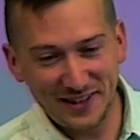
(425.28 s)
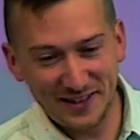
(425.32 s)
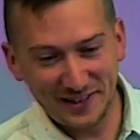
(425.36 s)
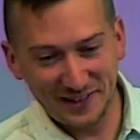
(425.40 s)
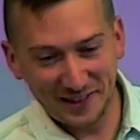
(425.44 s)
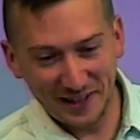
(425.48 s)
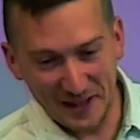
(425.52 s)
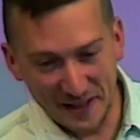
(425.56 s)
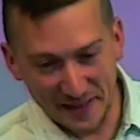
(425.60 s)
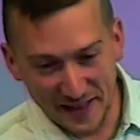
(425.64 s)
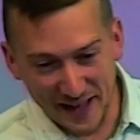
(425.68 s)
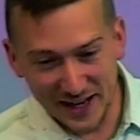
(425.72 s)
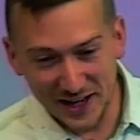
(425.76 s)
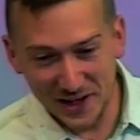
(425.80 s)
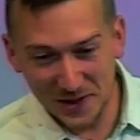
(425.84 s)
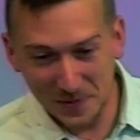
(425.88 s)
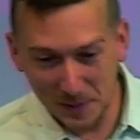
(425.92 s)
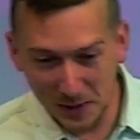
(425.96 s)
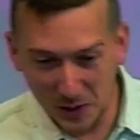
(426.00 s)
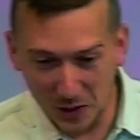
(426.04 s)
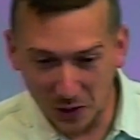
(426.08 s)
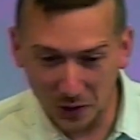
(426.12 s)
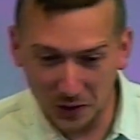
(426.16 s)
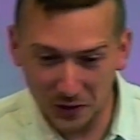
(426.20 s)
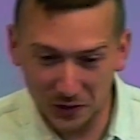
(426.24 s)
see, that is
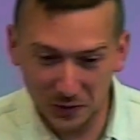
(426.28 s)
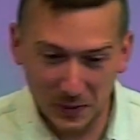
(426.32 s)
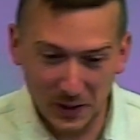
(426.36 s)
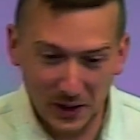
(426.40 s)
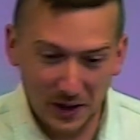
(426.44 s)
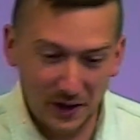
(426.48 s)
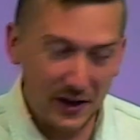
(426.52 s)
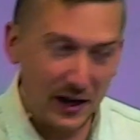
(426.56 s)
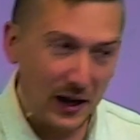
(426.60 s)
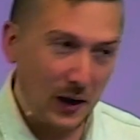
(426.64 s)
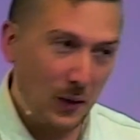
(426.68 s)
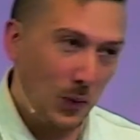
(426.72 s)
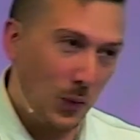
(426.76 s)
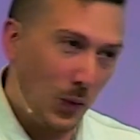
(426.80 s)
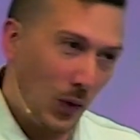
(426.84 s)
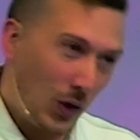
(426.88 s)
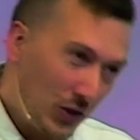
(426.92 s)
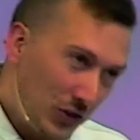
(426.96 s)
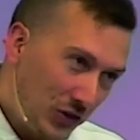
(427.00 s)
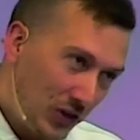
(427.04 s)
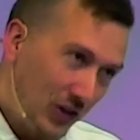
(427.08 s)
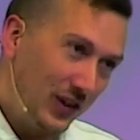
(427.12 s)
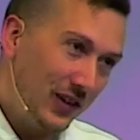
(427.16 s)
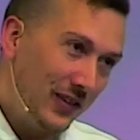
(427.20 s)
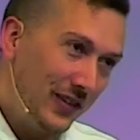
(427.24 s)
because we are now
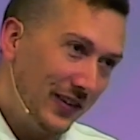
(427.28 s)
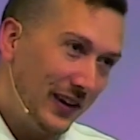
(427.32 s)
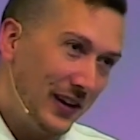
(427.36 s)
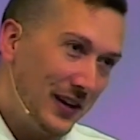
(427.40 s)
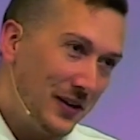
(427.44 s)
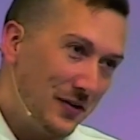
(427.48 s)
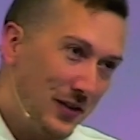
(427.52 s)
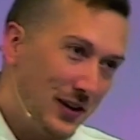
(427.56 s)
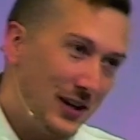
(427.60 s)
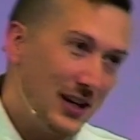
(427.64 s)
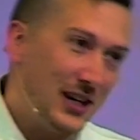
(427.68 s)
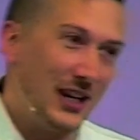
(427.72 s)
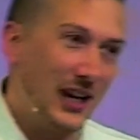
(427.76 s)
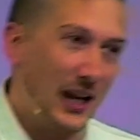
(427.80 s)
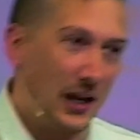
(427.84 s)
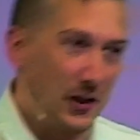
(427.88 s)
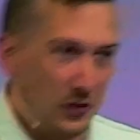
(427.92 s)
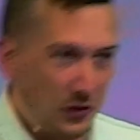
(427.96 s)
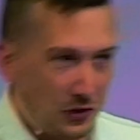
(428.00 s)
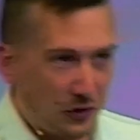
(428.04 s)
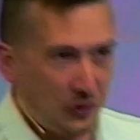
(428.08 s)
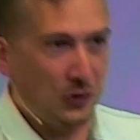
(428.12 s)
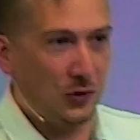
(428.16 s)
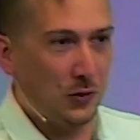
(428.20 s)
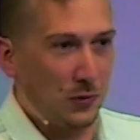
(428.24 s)
watching TV and
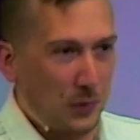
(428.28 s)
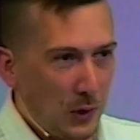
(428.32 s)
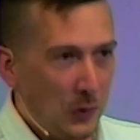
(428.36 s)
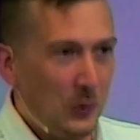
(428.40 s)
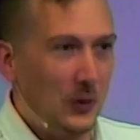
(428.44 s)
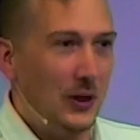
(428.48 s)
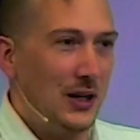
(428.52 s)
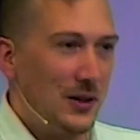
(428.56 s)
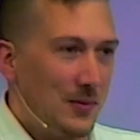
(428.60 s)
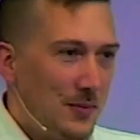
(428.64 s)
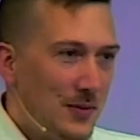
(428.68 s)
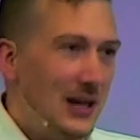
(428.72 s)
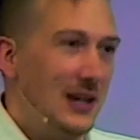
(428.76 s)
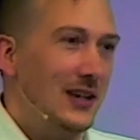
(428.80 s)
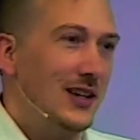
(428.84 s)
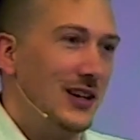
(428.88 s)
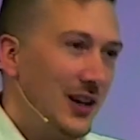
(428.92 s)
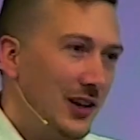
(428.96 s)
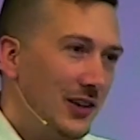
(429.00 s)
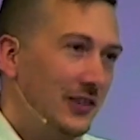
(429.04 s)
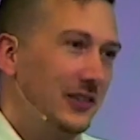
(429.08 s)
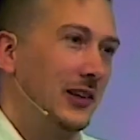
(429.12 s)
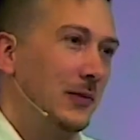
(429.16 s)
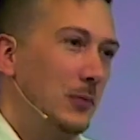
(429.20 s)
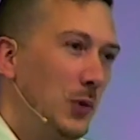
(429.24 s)
scrolling
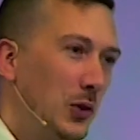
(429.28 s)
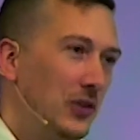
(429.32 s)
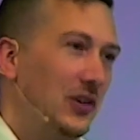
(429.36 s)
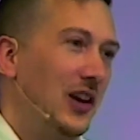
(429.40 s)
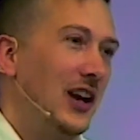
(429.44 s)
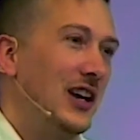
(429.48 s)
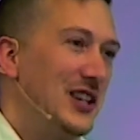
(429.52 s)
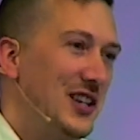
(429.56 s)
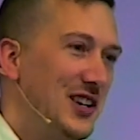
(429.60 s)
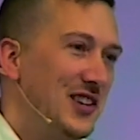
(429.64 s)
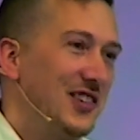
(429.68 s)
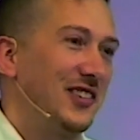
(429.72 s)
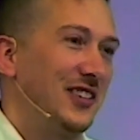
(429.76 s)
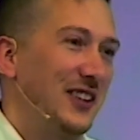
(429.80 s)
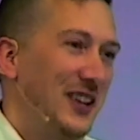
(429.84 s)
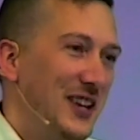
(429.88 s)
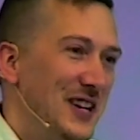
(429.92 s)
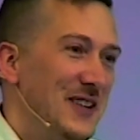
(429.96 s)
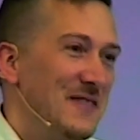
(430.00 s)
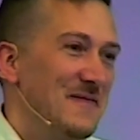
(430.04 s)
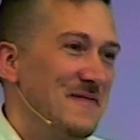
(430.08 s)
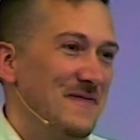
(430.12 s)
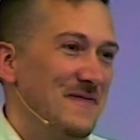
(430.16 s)
media simultaneously.